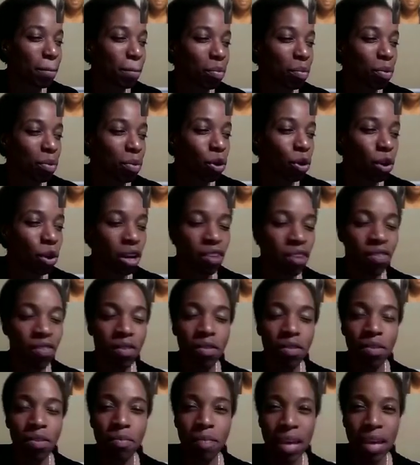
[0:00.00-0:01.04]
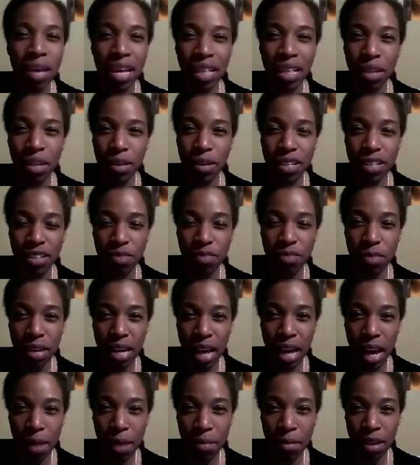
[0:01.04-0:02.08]
or even being in a place of
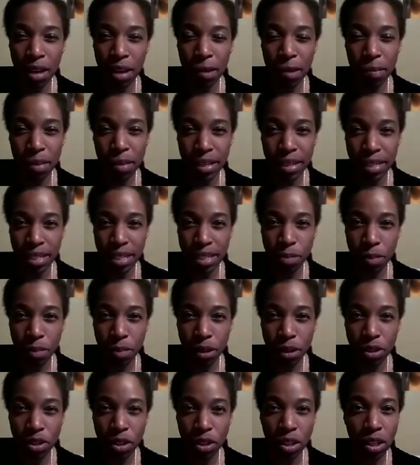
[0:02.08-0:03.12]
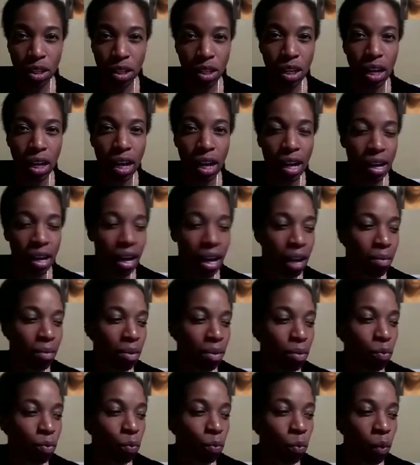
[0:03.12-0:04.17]
becoming a business builder, I mean,
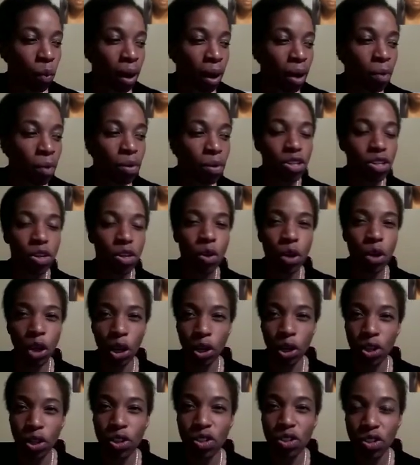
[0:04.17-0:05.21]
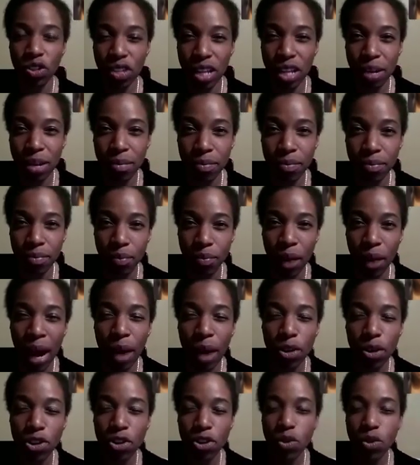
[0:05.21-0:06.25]
what would you encourage them?
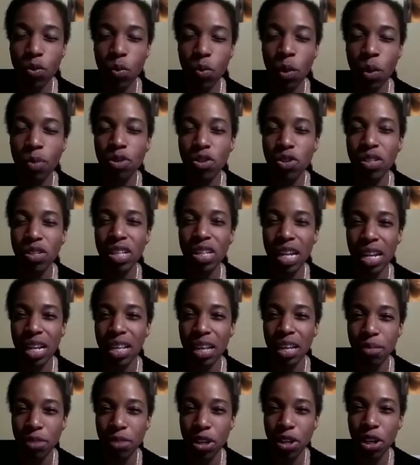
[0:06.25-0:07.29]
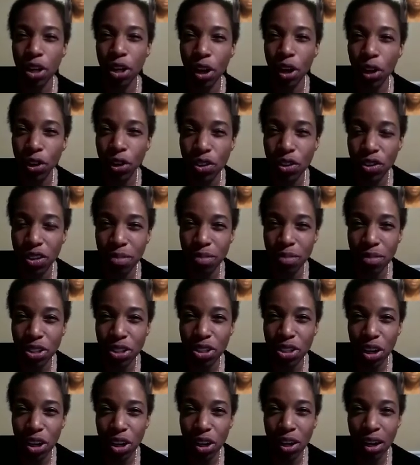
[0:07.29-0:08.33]
What would you say to them to encourage them to
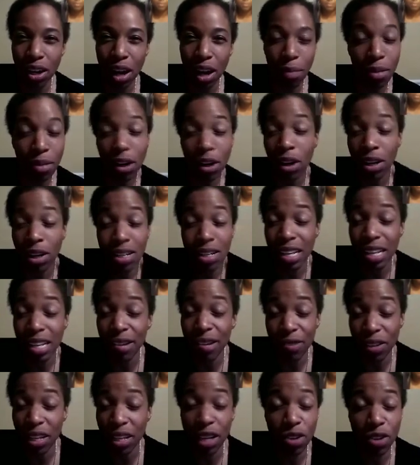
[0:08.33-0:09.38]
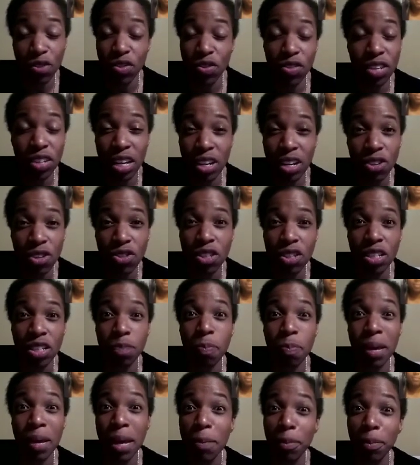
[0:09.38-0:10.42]
start? I mean, honestly, I feel like you just said it's just
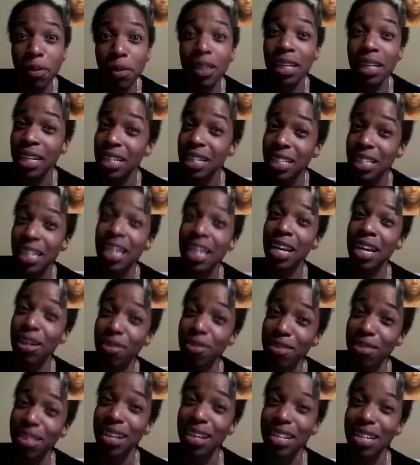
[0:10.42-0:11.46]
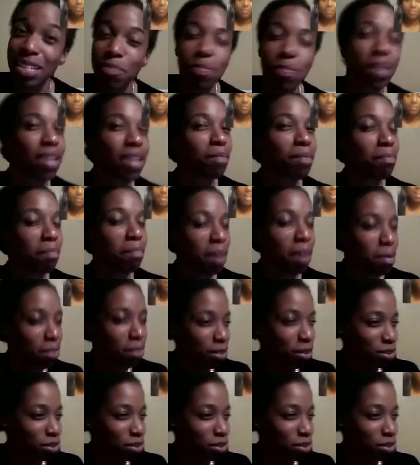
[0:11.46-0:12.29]
people need to hear this, but maybe.